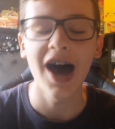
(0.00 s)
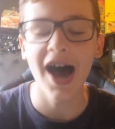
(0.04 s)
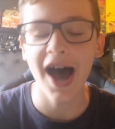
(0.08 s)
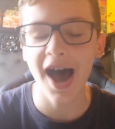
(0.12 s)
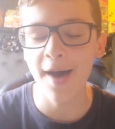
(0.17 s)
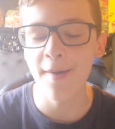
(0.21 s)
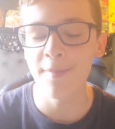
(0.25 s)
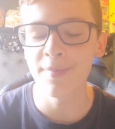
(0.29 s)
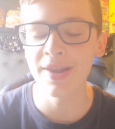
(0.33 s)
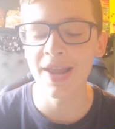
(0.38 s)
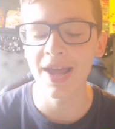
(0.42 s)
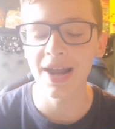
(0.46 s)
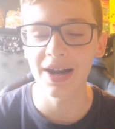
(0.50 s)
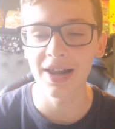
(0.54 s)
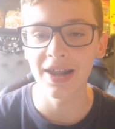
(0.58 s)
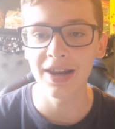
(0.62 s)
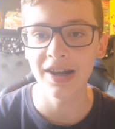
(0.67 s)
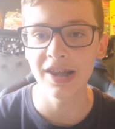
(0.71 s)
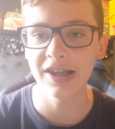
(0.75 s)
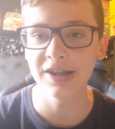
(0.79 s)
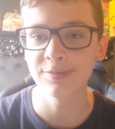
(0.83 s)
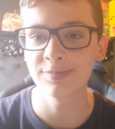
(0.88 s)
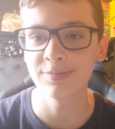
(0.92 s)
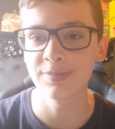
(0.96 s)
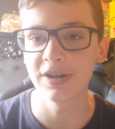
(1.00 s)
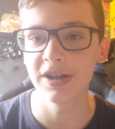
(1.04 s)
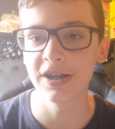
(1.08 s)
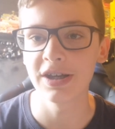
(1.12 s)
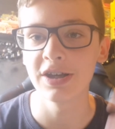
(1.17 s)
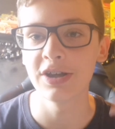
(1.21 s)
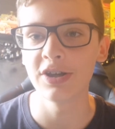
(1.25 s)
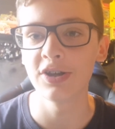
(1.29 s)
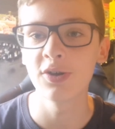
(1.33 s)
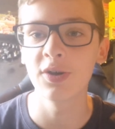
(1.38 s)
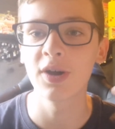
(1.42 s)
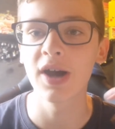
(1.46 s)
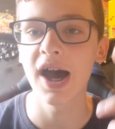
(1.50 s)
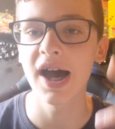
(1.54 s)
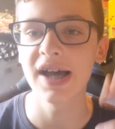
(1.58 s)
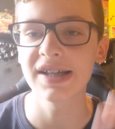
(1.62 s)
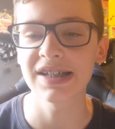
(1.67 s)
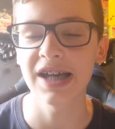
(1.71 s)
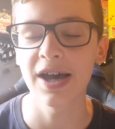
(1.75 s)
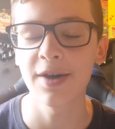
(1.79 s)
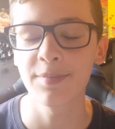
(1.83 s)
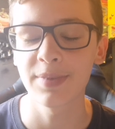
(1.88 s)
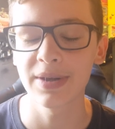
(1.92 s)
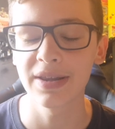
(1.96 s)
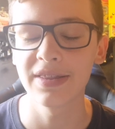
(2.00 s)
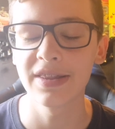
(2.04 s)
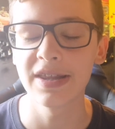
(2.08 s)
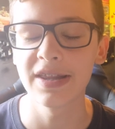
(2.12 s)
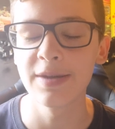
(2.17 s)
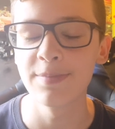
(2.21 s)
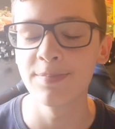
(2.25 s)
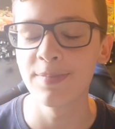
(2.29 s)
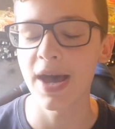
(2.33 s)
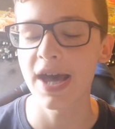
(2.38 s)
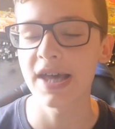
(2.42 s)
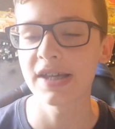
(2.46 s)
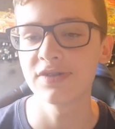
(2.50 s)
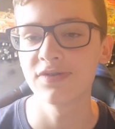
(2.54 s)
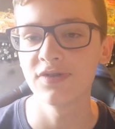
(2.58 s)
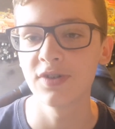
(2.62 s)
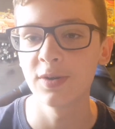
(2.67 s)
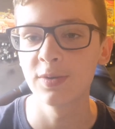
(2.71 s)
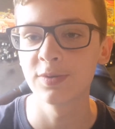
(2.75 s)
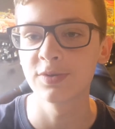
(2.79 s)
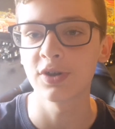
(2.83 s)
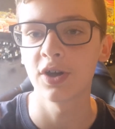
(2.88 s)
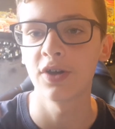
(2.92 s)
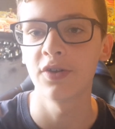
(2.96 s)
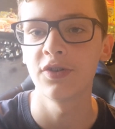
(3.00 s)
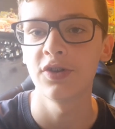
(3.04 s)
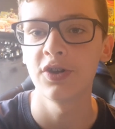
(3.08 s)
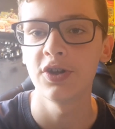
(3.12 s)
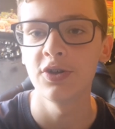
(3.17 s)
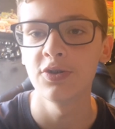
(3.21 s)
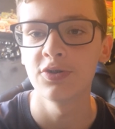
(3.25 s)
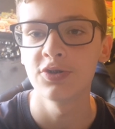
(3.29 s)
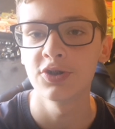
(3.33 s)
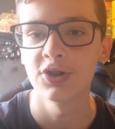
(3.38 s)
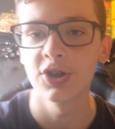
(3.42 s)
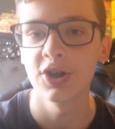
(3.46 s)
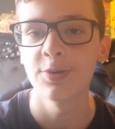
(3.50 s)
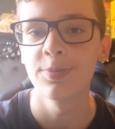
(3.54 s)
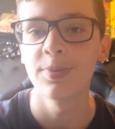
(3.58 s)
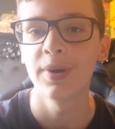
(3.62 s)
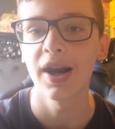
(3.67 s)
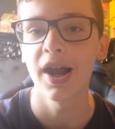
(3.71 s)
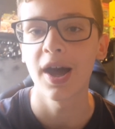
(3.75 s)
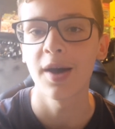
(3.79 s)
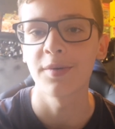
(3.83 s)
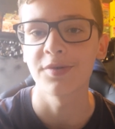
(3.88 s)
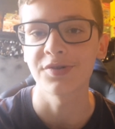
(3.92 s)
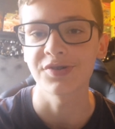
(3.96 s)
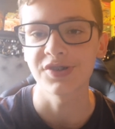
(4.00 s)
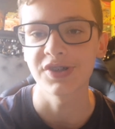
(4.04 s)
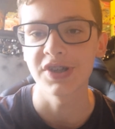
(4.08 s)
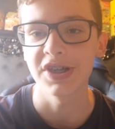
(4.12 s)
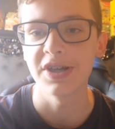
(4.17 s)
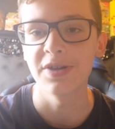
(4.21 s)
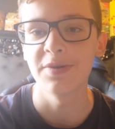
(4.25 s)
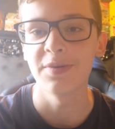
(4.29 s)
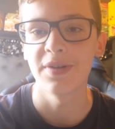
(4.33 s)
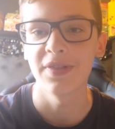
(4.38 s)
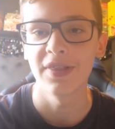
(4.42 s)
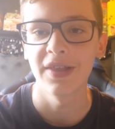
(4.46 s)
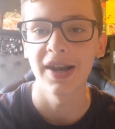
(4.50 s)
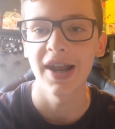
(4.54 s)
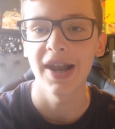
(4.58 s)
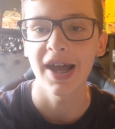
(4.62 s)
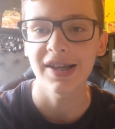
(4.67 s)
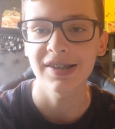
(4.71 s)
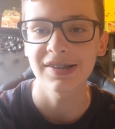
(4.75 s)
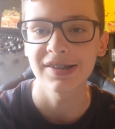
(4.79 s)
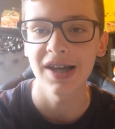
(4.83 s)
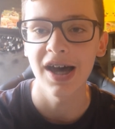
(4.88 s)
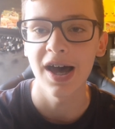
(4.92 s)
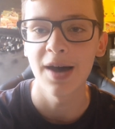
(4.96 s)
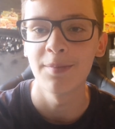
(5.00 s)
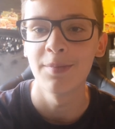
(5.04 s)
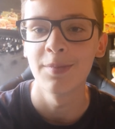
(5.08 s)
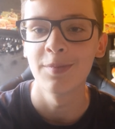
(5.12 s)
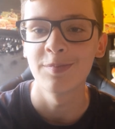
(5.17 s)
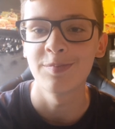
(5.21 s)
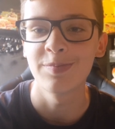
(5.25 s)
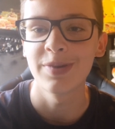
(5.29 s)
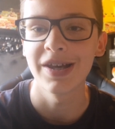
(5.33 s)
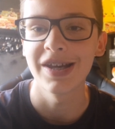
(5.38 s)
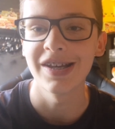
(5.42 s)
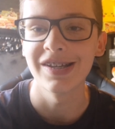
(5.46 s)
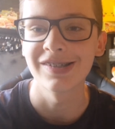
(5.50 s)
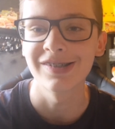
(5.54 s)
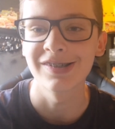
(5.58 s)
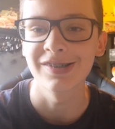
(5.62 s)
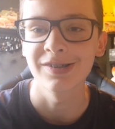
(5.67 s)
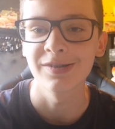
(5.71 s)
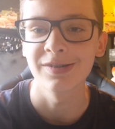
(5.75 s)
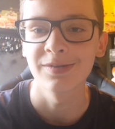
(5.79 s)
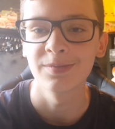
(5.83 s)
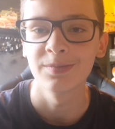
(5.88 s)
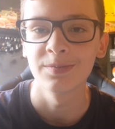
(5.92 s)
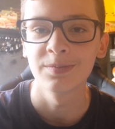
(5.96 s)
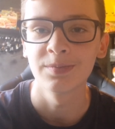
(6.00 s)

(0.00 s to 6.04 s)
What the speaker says: I've been Alien ESP. You guys have been the best viewers on YouTube, and I will see you in the next time. Peace.